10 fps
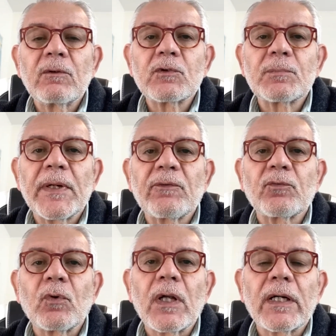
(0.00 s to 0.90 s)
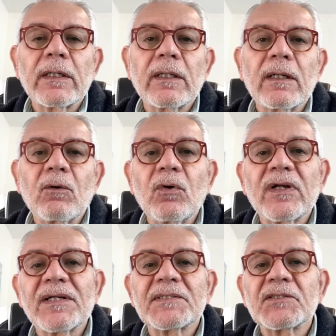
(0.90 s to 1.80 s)
mouth to lung, or
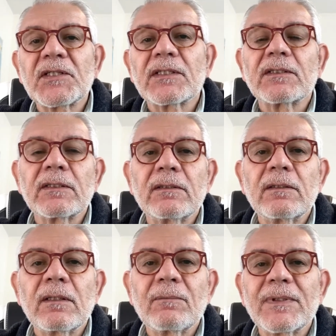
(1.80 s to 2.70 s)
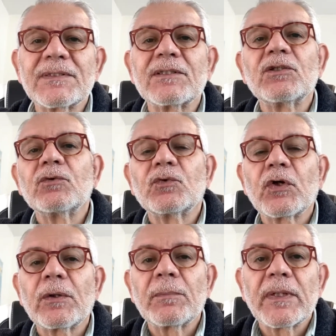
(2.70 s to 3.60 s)
a restricted. This is a new
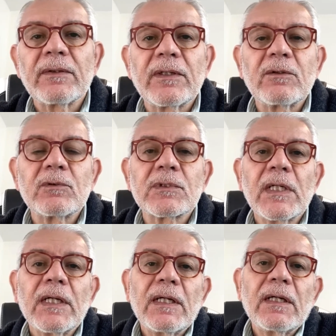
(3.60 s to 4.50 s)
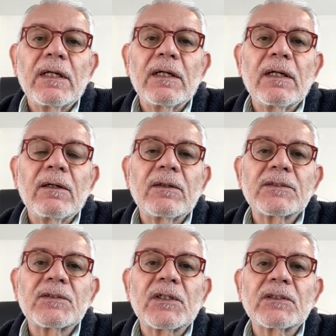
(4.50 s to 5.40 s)
term that they use,
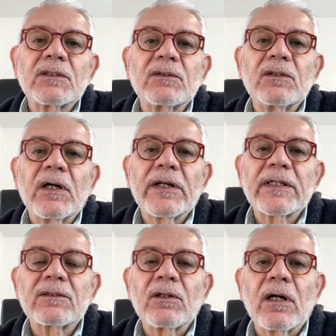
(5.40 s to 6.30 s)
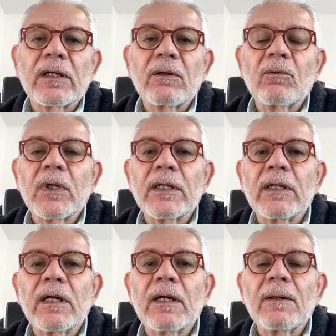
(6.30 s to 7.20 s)
restricted direct lung
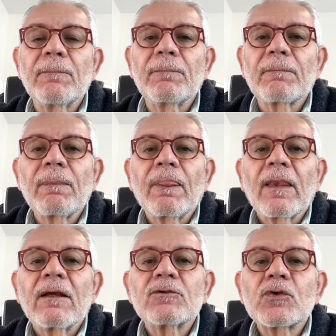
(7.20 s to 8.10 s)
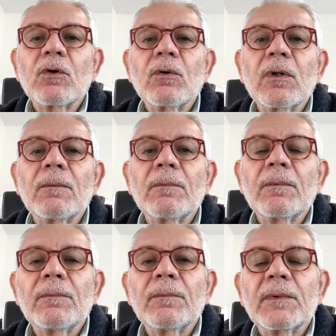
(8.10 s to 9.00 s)
one. So
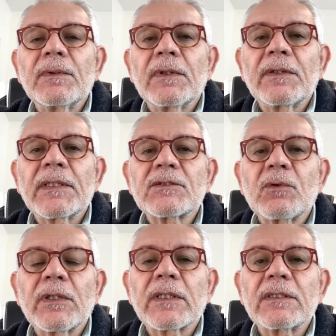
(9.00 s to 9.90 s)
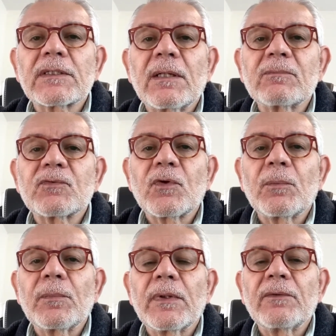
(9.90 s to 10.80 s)
that's what the kit comes
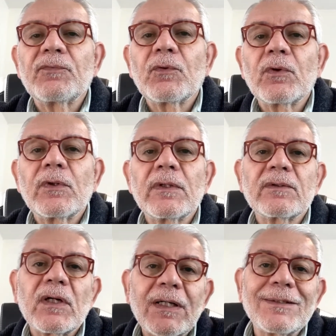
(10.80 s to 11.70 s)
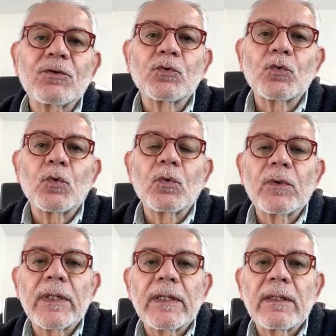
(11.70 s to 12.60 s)
from. If you want a tighter draw,
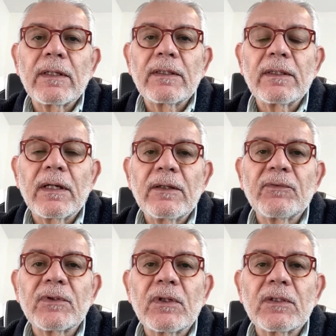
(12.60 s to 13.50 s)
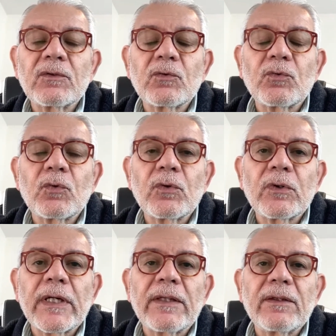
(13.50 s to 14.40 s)
then an even tighter draw, you
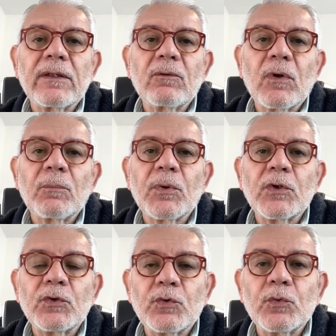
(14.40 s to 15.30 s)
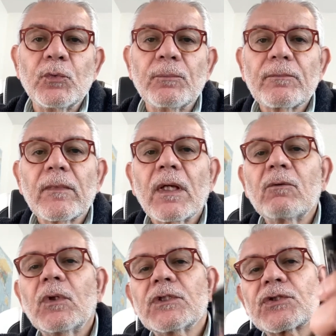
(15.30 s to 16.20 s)
get the 1.2,
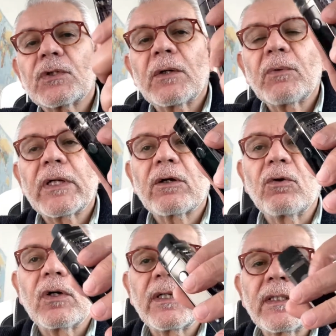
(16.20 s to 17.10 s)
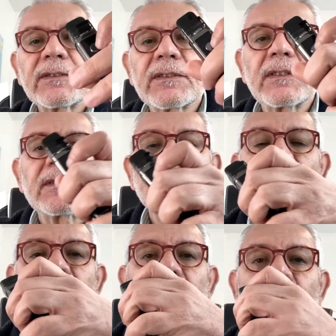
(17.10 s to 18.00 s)
which I went and got. And let's
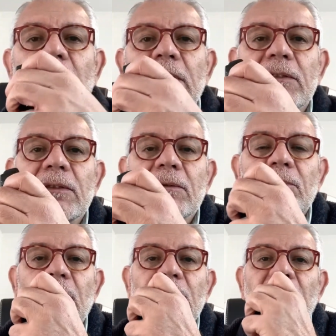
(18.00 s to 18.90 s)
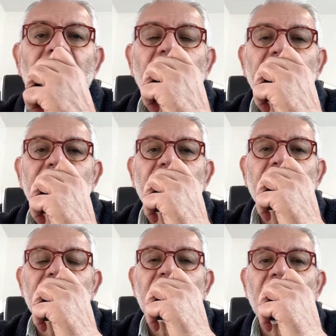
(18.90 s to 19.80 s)
give it a try, and I'll tell you what's
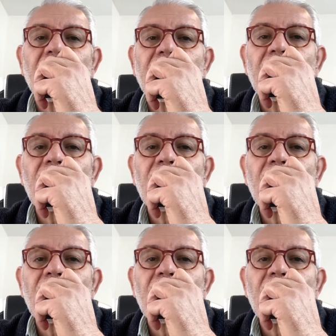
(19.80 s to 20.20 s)
it like.